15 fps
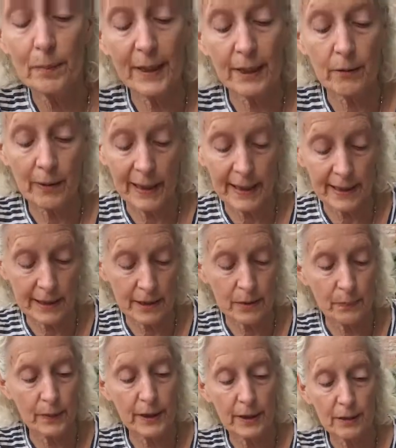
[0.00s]
be great to
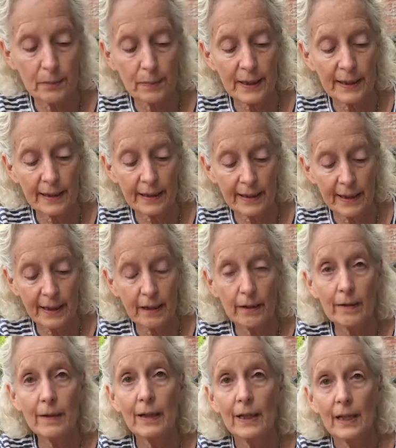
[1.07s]
put your plant
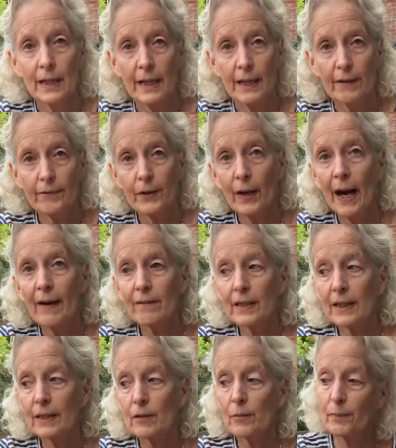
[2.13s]
there. If you have a
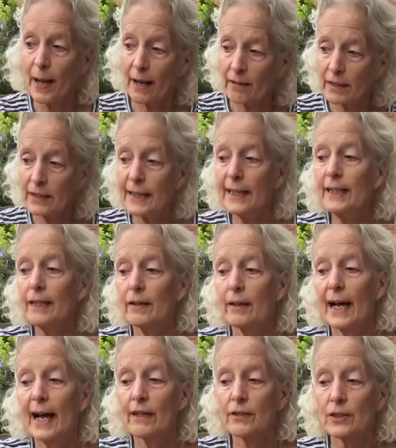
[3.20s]
little balcony or
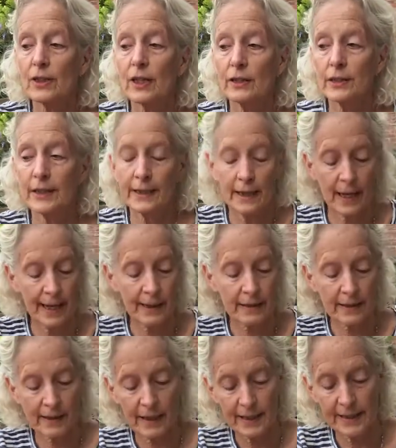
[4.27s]
outside
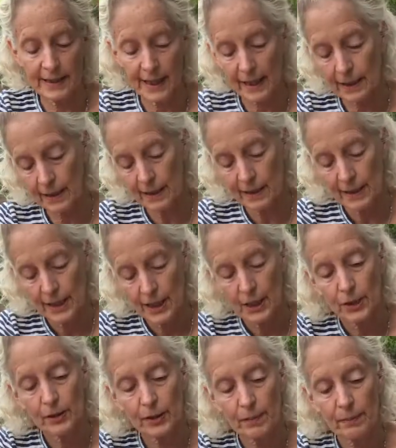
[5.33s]
deck,
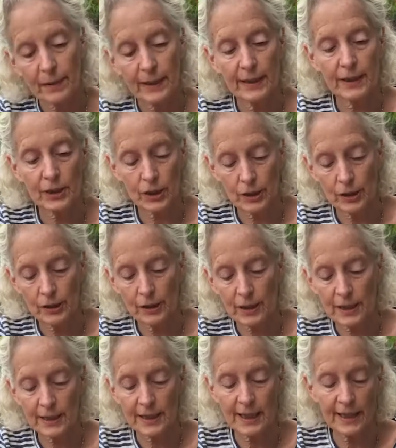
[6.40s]
you can place your
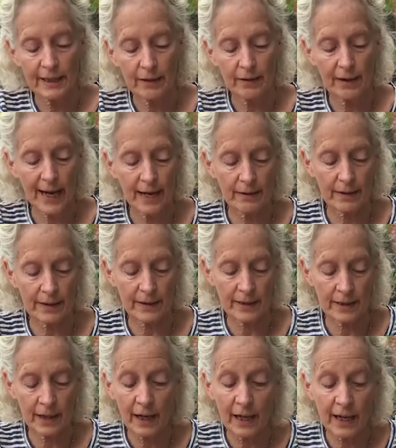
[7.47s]
container
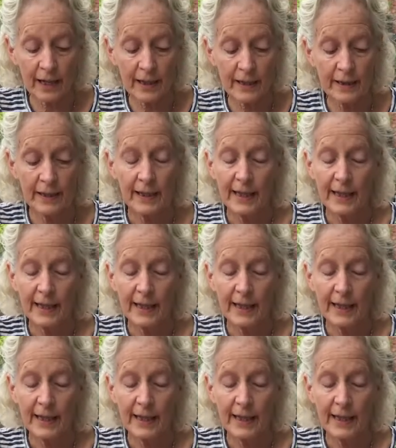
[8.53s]
outside